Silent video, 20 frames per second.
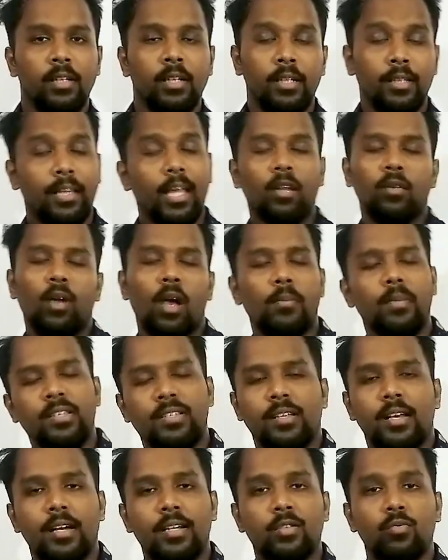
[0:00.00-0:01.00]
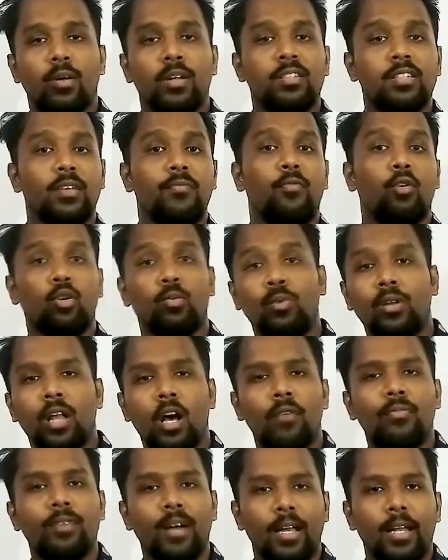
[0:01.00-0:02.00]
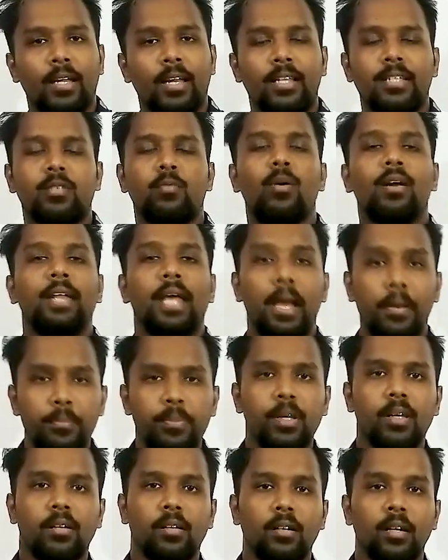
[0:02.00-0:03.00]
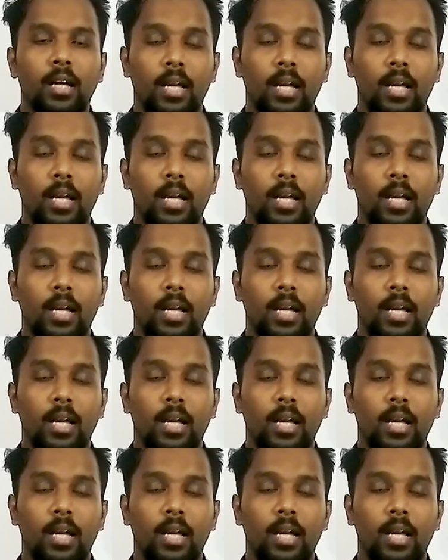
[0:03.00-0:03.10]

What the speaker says: Then we have discussed what is the formula of current. It is what? Ampere.